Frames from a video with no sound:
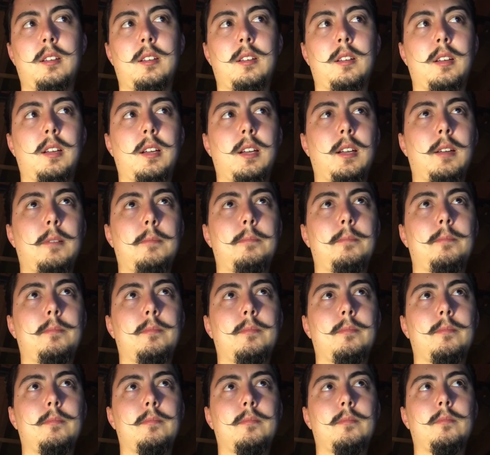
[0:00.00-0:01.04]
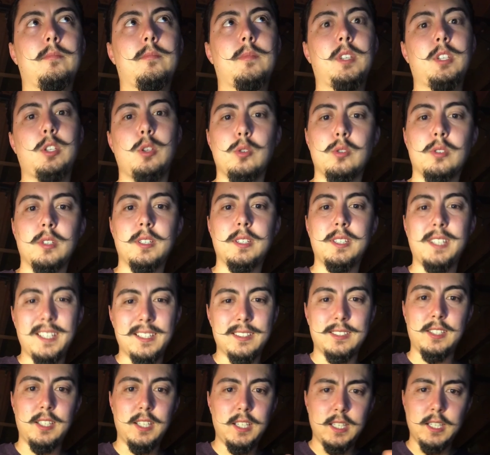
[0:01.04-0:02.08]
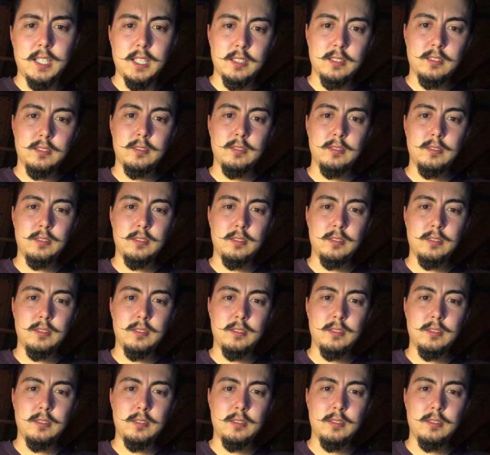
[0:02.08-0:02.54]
it usually dents in,